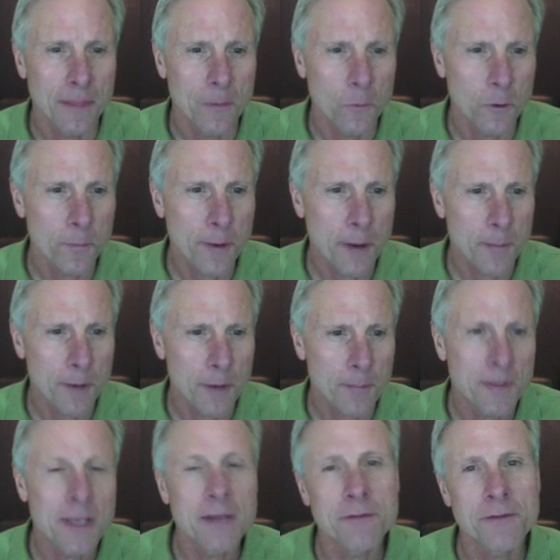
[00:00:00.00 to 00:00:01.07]
What about my
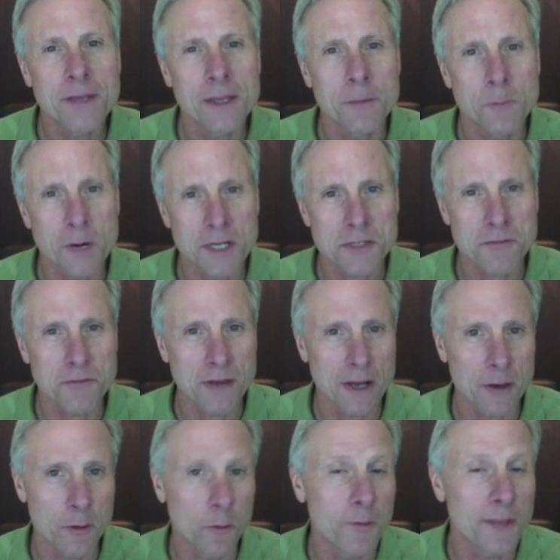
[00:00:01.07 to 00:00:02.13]
PV, present
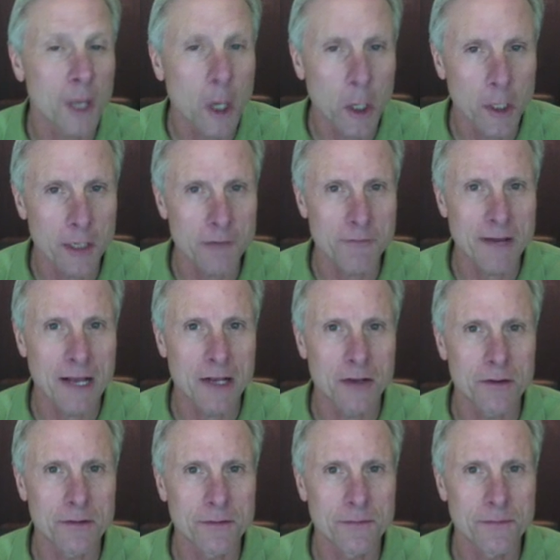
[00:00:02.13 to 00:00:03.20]
value, or the earlier value?
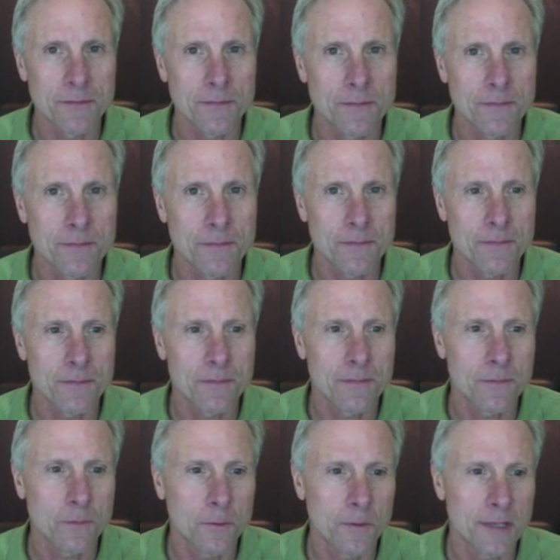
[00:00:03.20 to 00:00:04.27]

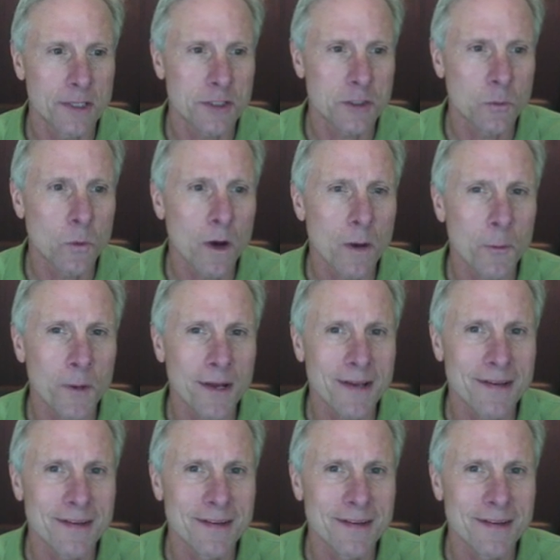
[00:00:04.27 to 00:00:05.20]
Well, that's the 1, right?